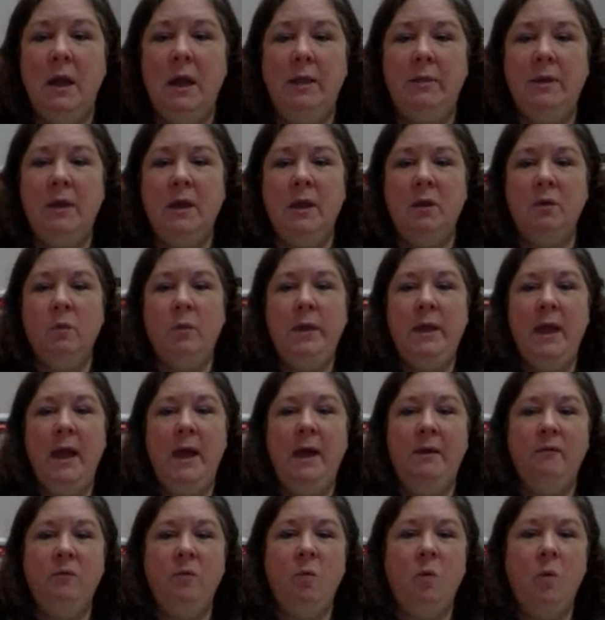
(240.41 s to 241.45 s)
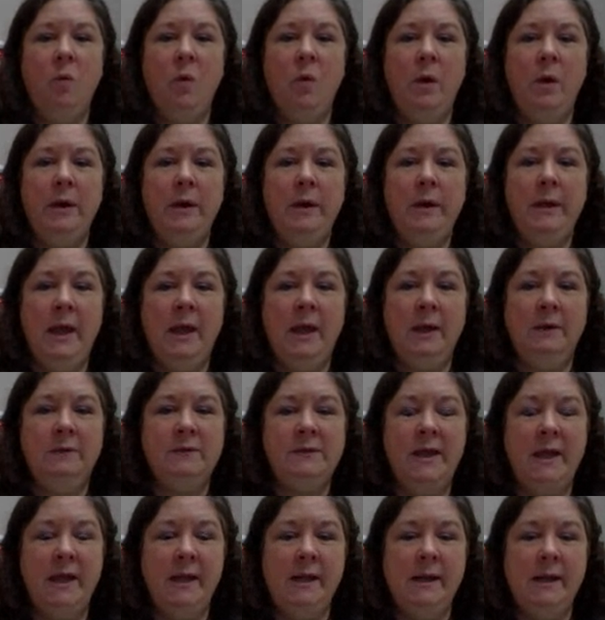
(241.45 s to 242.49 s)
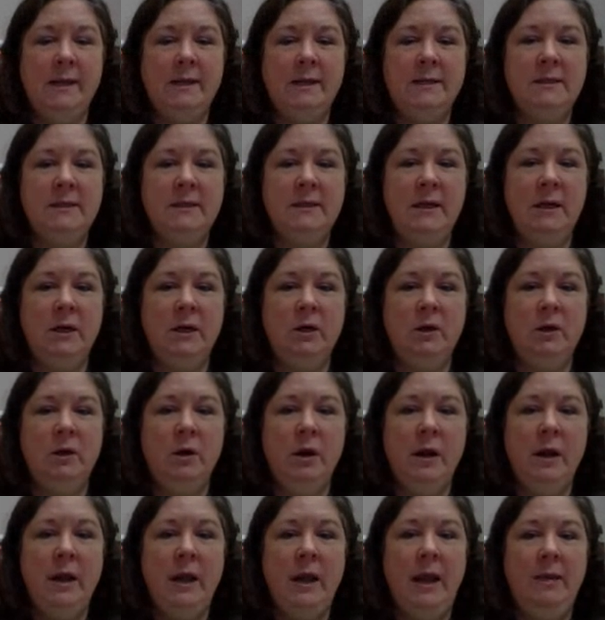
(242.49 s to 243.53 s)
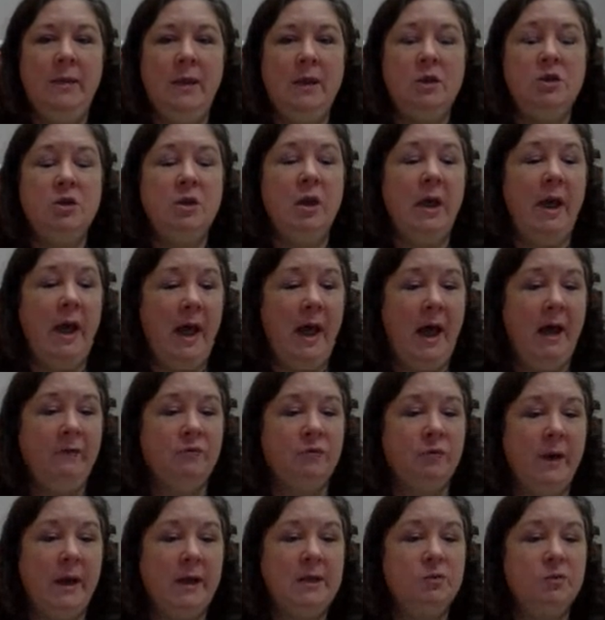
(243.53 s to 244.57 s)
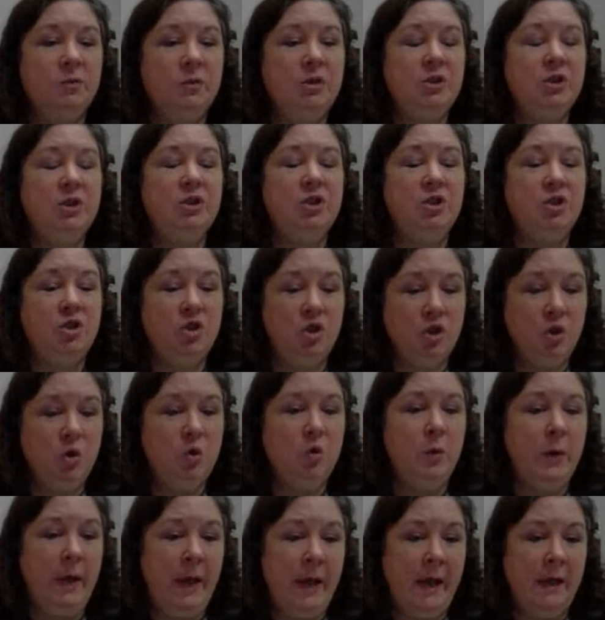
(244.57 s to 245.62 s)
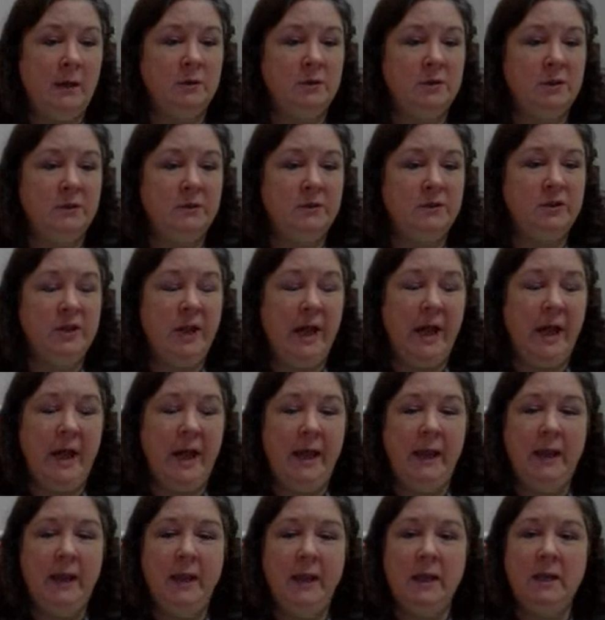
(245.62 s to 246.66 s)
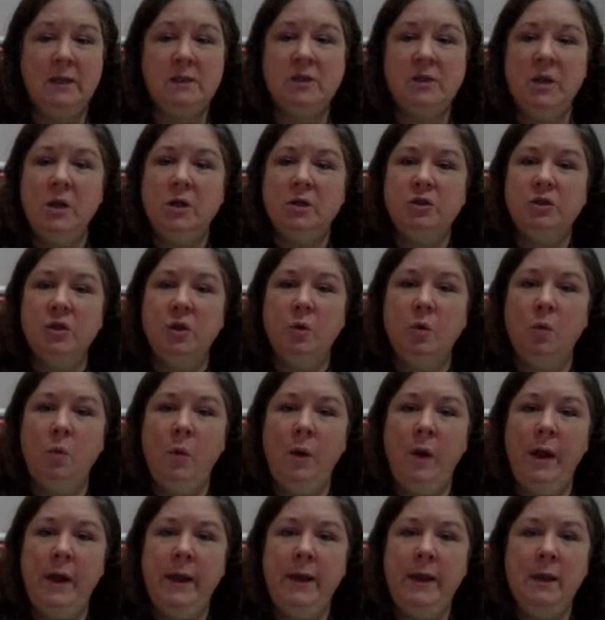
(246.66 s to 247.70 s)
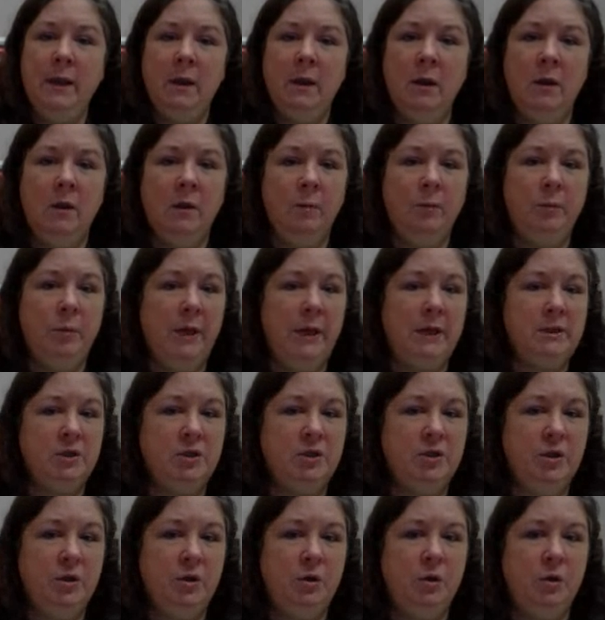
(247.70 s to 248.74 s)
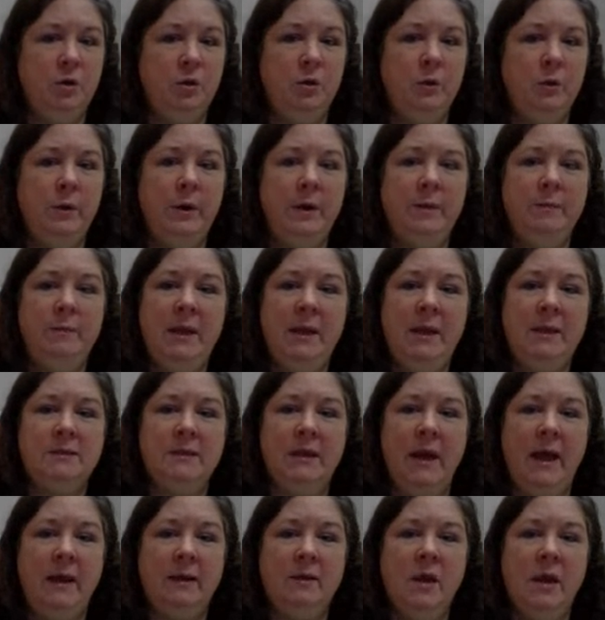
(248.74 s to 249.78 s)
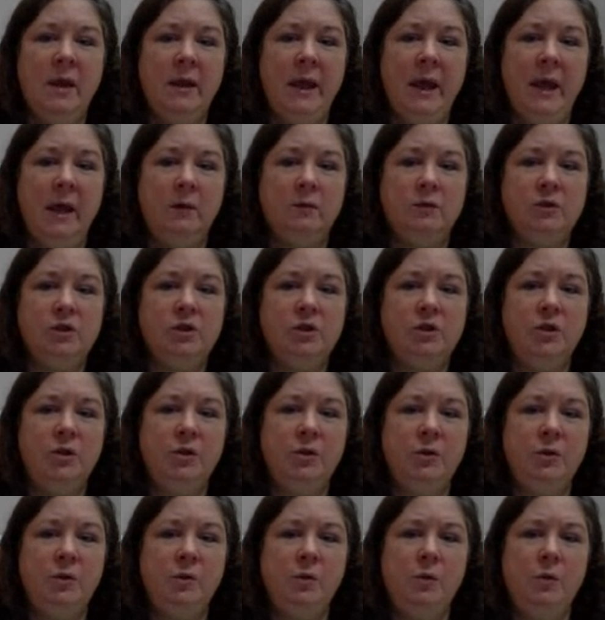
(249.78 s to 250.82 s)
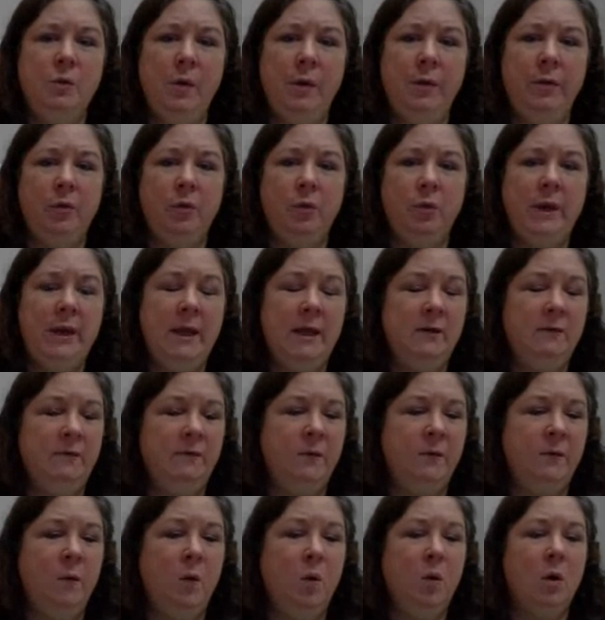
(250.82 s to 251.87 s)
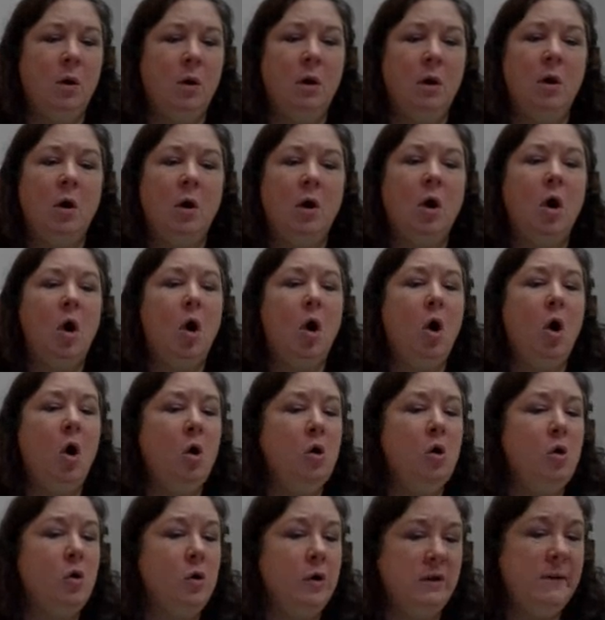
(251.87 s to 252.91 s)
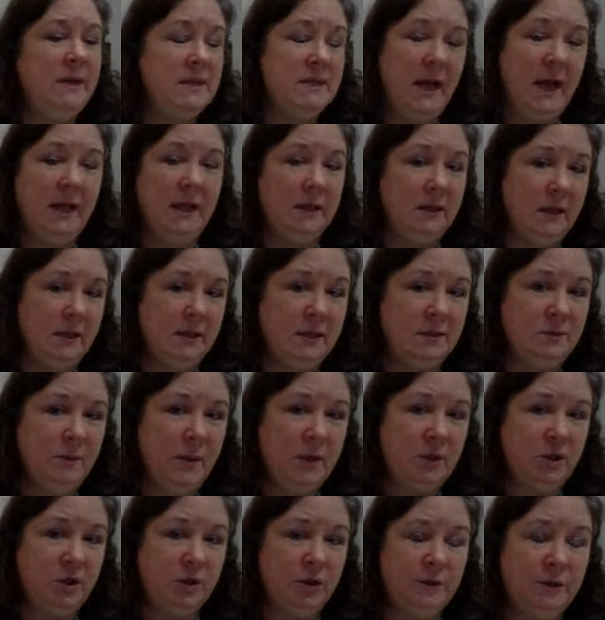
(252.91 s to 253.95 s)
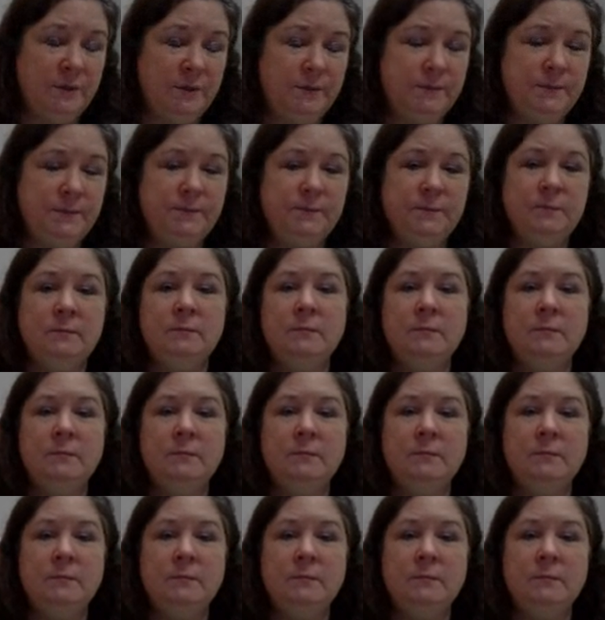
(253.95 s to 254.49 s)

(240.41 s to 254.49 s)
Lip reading: and then we have 1 count of silence here, and then the half rest, which is 2 counts of silence. So 1 plus 2, it means that counts 2, 3, and 4 are all going to be silent in this measure.